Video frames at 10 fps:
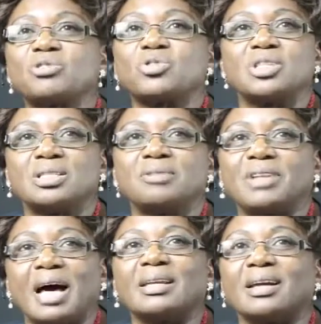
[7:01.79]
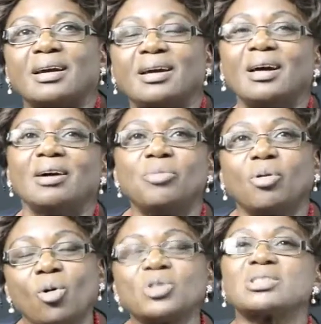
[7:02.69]
associative learning,
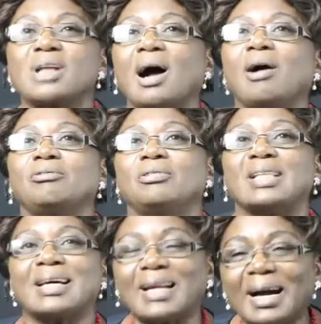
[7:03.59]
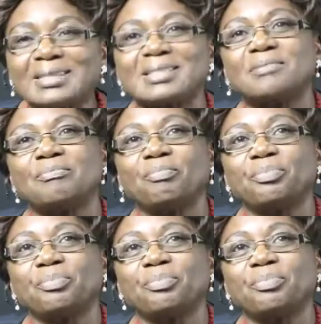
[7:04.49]
because now the rat